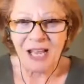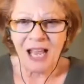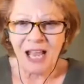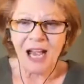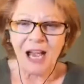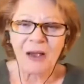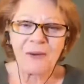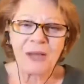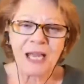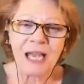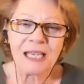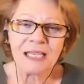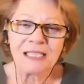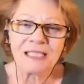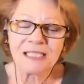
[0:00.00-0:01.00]

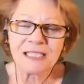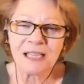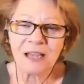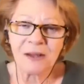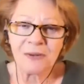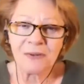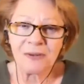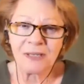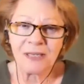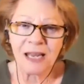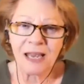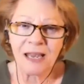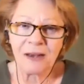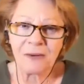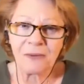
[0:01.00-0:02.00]
Okay, so
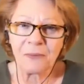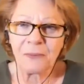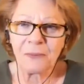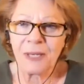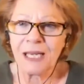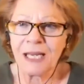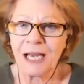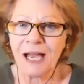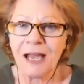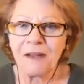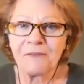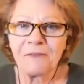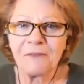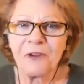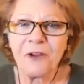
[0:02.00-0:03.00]
now we
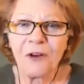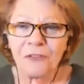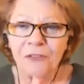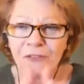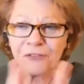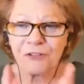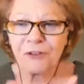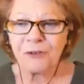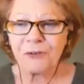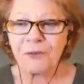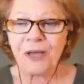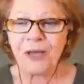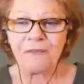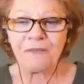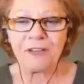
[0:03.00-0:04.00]
have gone through
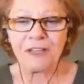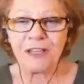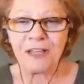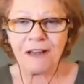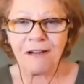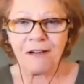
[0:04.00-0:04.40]
everything on